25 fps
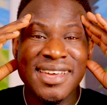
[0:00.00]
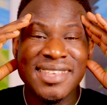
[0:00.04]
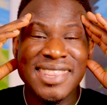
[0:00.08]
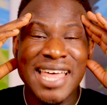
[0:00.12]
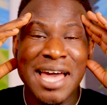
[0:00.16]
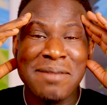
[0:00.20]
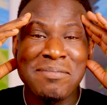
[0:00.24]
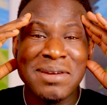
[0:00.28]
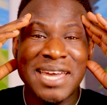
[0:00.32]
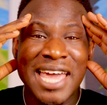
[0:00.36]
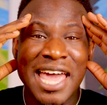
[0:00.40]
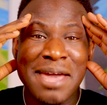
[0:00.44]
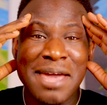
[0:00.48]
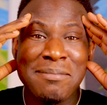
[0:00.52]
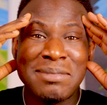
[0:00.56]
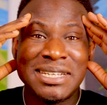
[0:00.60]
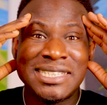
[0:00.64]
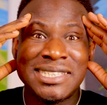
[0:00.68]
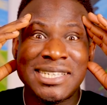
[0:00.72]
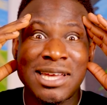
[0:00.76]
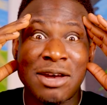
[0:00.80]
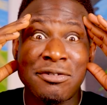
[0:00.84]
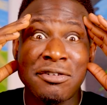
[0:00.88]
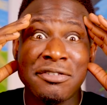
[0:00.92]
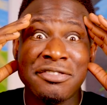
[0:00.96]
That became a
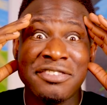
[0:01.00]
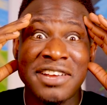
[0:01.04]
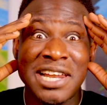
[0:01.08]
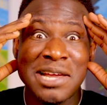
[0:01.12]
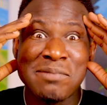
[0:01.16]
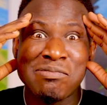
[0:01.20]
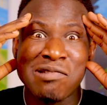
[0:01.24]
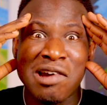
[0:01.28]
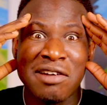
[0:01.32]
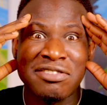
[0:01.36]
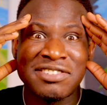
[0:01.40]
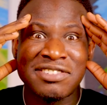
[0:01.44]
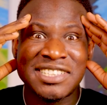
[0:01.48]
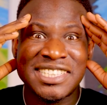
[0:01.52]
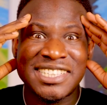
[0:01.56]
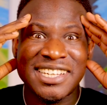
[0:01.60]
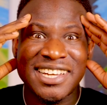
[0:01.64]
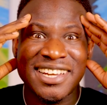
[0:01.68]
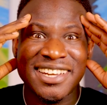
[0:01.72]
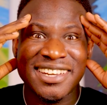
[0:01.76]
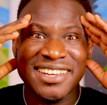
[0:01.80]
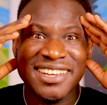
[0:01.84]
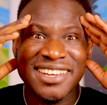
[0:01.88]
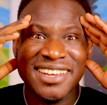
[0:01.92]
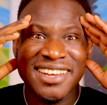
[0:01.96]
self fulfilling
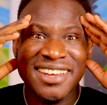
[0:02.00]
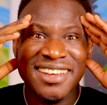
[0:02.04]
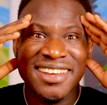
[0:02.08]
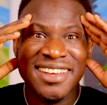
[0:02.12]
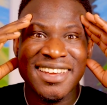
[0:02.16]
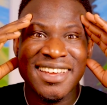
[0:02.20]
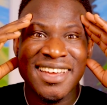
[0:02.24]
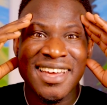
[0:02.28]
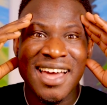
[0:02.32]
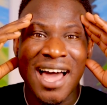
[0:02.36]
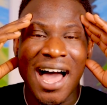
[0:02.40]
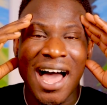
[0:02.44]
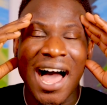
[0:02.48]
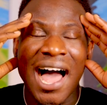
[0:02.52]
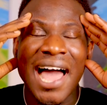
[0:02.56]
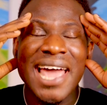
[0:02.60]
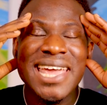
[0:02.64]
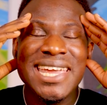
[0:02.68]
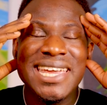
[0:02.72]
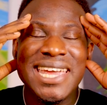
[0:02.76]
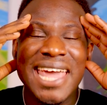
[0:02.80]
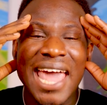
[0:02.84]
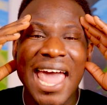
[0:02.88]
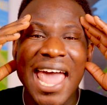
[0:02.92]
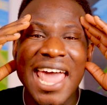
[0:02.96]
prophecy. I
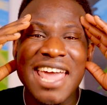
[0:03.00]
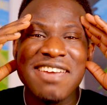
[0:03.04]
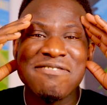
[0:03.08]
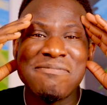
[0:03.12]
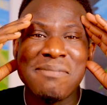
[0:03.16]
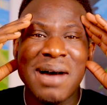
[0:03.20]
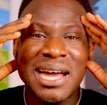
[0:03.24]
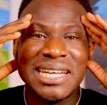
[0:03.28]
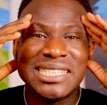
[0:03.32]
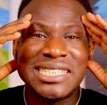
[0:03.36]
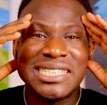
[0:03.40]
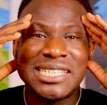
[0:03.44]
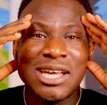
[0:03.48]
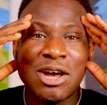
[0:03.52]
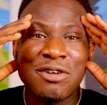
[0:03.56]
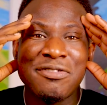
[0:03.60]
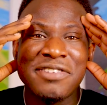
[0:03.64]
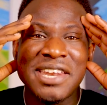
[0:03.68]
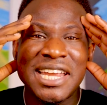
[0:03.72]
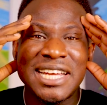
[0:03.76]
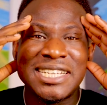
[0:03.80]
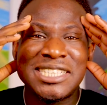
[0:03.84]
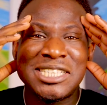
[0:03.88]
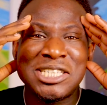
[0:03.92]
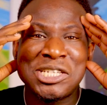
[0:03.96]
gave myself
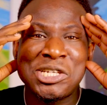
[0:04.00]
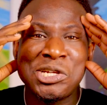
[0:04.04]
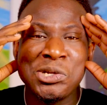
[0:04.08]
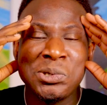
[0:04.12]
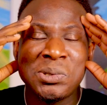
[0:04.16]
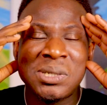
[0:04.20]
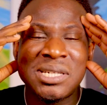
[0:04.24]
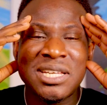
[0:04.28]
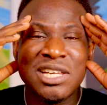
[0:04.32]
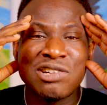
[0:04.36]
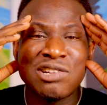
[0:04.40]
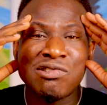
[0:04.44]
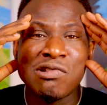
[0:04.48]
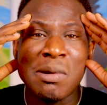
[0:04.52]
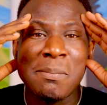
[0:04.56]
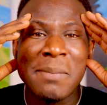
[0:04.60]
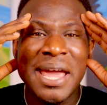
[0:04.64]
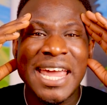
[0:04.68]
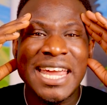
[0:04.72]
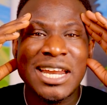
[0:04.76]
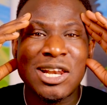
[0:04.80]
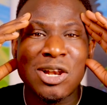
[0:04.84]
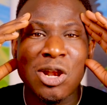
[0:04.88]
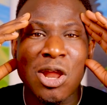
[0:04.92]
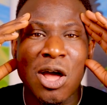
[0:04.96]
an excuse to
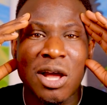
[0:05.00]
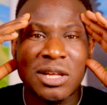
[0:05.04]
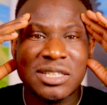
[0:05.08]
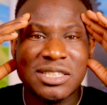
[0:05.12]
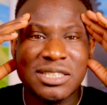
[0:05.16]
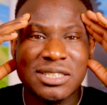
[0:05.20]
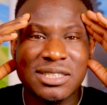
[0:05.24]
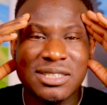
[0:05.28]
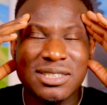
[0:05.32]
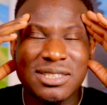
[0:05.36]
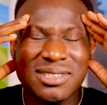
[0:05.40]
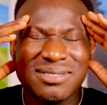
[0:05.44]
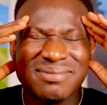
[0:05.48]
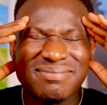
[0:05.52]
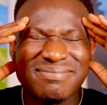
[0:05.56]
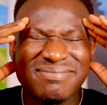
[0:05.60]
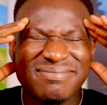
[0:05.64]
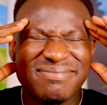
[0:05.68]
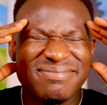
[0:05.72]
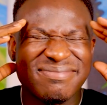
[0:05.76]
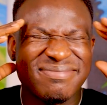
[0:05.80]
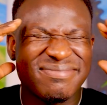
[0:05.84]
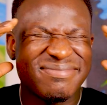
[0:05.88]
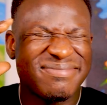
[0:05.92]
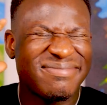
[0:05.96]
remain lost.
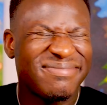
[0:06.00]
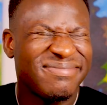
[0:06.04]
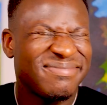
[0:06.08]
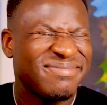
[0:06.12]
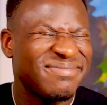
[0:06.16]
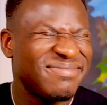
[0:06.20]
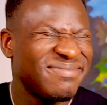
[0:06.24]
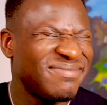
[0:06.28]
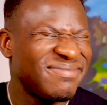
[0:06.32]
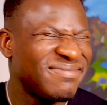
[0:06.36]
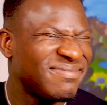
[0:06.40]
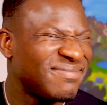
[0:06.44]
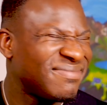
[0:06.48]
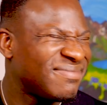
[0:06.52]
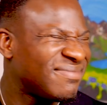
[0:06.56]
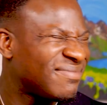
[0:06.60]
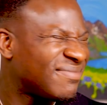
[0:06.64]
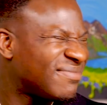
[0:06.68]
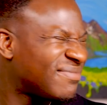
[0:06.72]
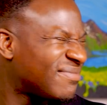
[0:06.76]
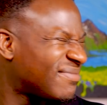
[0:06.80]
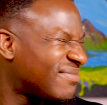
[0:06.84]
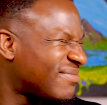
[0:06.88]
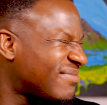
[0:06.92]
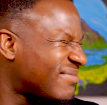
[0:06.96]

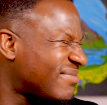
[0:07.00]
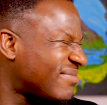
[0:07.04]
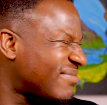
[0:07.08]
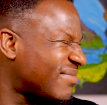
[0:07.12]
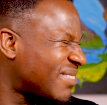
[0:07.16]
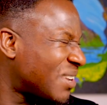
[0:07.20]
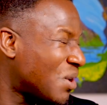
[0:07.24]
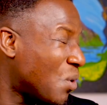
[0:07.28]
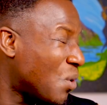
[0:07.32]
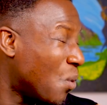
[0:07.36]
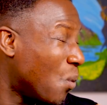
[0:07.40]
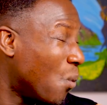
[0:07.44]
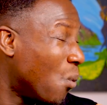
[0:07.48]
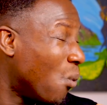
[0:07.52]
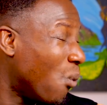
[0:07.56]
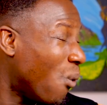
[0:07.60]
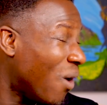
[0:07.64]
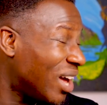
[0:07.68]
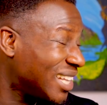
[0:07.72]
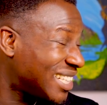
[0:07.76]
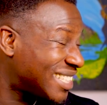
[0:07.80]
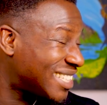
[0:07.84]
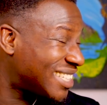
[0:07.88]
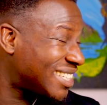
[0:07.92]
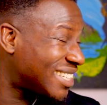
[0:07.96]
Mm.
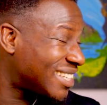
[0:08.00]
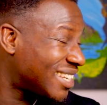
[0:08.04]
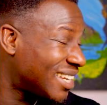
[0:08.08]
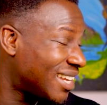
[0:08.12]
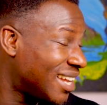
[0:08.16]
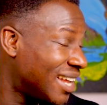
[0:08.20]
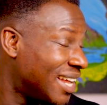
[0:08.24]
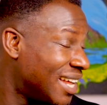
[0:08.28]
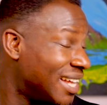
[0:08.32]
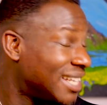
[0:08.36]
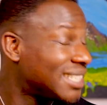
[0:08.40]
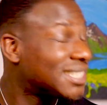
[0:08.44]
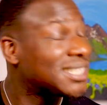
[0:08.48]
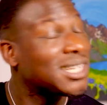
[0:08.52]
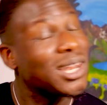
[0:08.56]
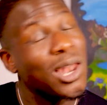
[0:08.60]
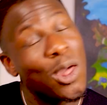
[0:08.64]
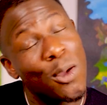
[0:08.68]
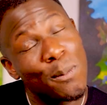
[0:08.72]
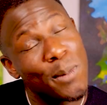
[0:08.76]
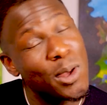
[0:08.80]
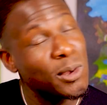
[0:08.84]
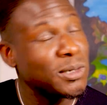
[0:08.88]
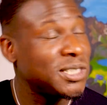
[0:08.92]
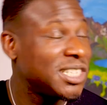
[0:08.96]
What?
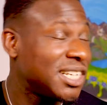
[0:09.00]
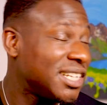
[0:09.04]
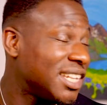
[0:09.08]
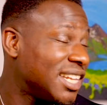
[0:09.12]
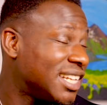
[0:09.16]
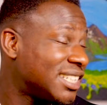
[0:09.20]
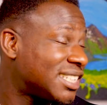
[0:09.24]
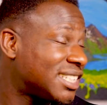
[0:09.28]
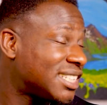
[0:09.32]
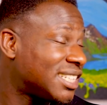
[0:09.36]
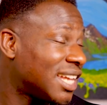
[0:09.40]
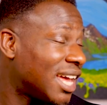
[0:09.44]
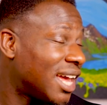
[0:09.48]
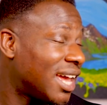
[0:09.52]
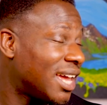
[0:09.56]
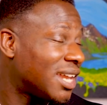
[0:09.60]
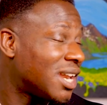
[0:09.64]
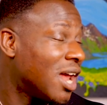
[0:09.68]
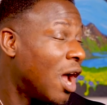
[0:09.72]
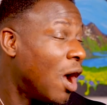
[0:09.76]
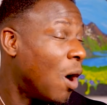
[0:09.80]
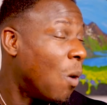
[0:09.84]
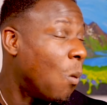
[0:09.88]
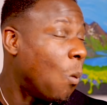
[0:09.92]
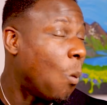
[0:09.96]
Slow motion this side.
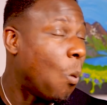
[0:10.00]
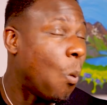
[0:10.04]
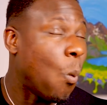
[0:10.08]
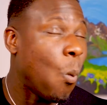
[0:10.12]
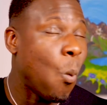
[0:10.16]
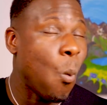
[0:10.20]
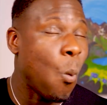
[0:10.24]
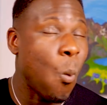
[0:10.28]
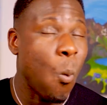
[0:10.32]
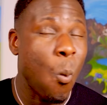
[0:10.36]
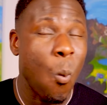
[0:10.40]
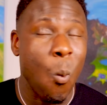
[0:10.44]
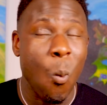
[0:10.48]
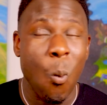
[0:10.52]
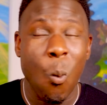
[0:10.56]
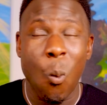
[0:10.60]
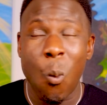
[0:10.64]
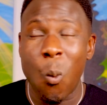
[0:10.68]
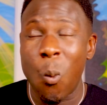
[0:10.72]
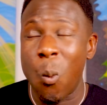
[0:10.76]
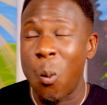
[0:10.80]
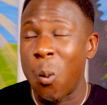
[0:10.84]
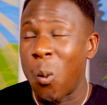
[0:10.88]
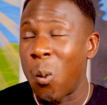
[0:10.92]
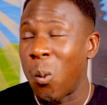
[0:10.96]

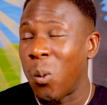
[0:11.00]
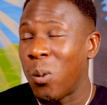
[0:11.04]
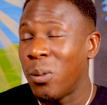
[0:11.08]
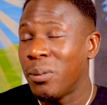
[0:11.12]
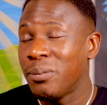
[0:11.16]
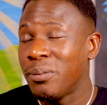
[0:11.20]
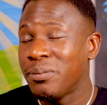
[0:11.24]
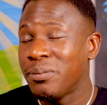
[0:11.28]
Mm.